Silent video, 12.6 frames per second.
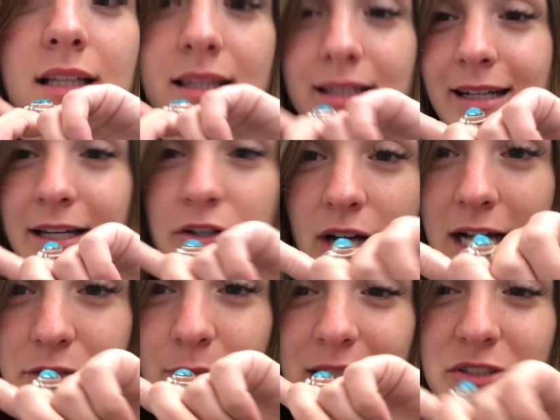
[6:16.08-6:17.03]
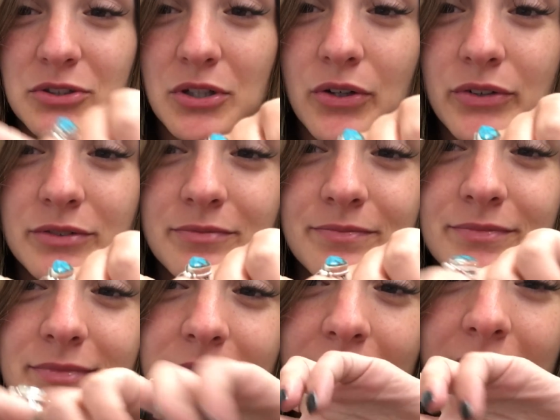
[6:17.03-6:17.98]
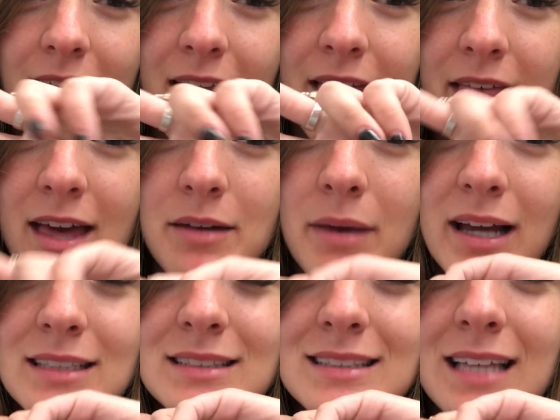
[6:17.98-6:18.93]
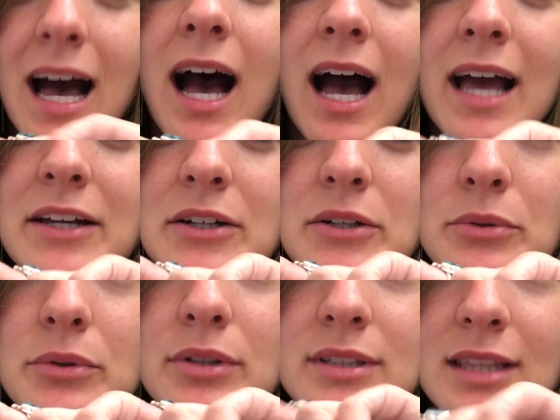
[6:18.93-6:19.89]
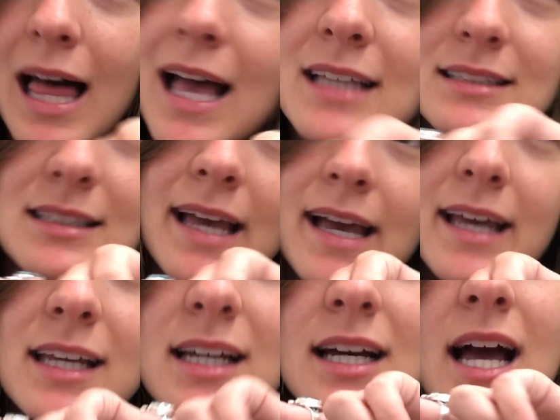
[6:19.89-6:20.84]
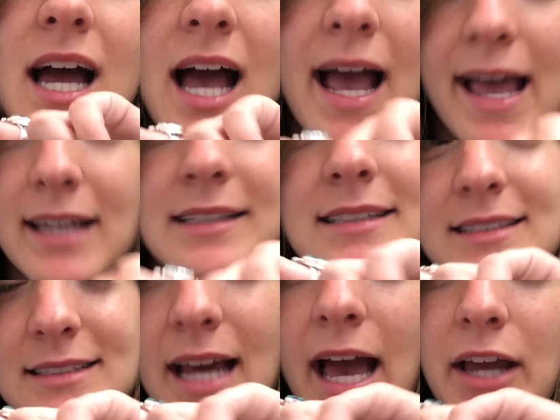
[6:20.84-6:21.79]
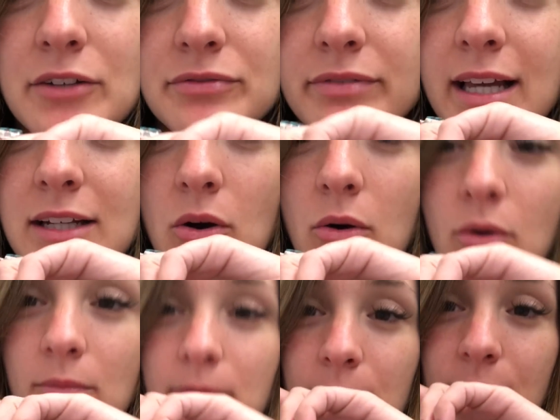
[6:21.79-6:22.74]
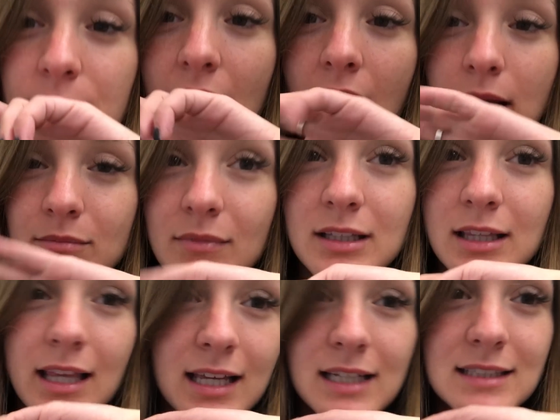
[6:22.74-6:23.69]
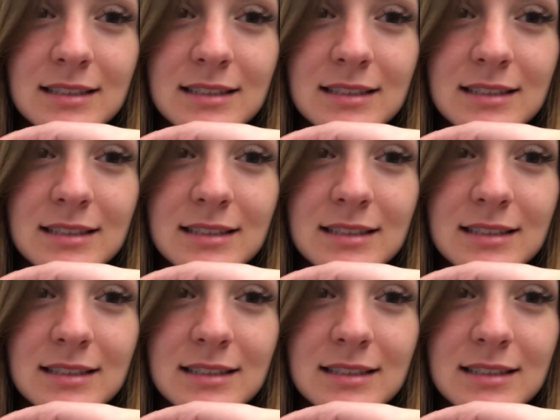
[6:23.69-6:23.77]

Then I crash my drone, and then my entire last day and entire flight home, I'm like